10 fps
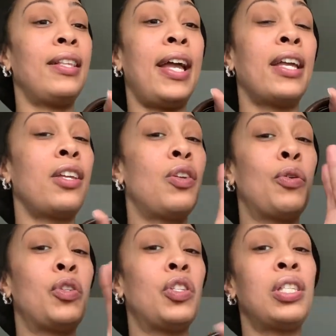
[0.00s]
like, you
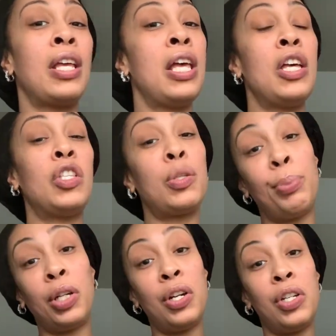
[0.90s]
know, just
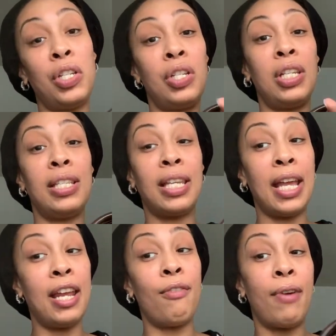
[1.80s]
splurge and just
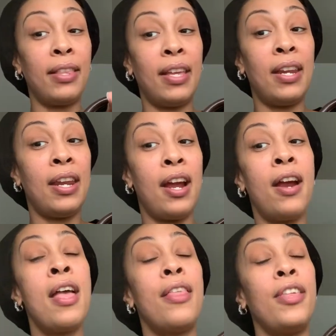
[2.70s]
get it right then and there,